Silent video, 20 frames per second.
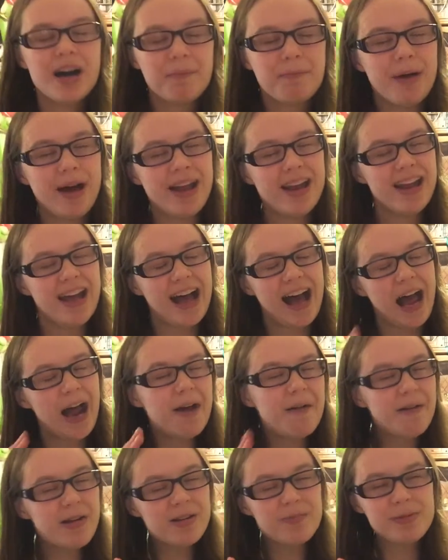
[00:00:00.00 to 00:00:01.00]
But
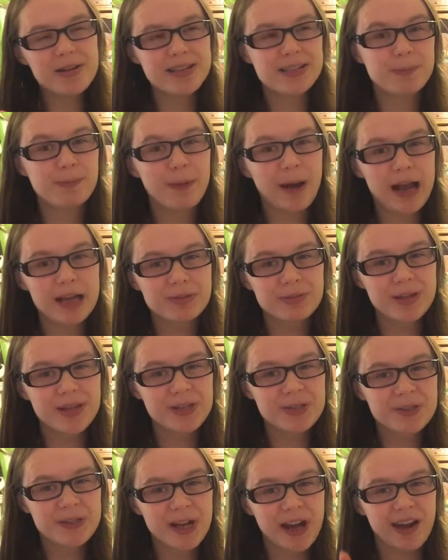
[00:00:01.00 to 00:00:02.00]
I wouldn't be surprised with
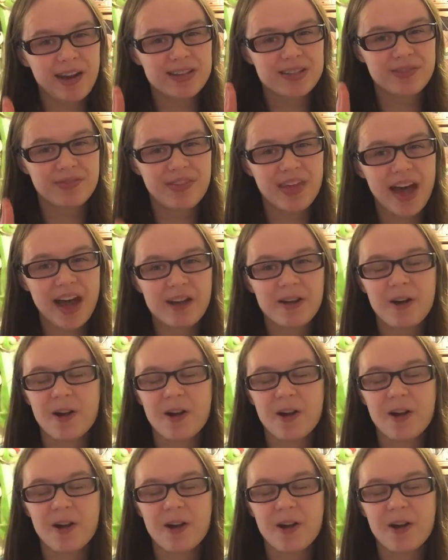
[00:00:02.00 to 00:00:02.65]
this series if that